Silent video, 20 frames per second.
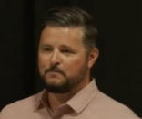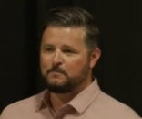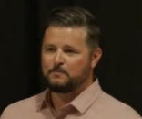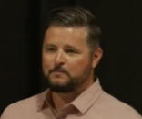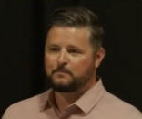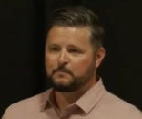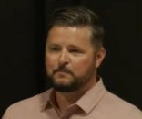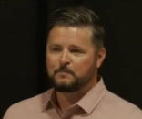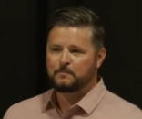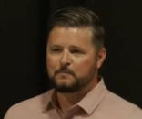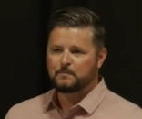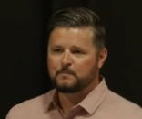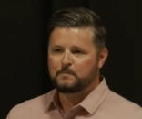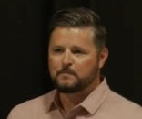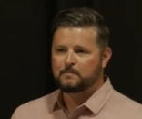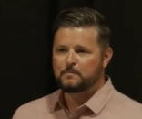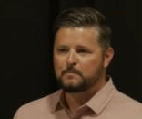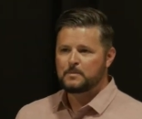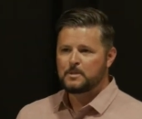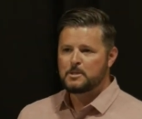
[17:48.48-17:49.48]

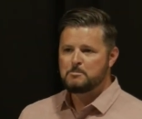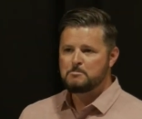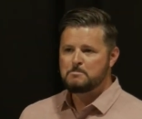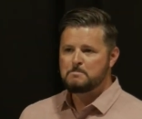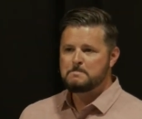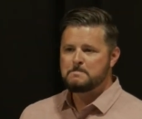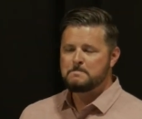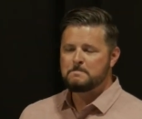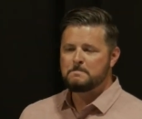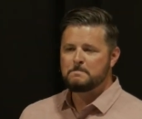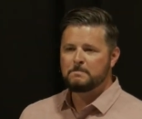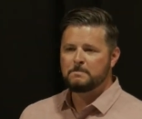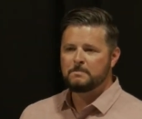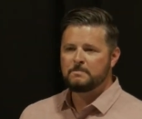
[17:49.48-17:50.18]
(silence)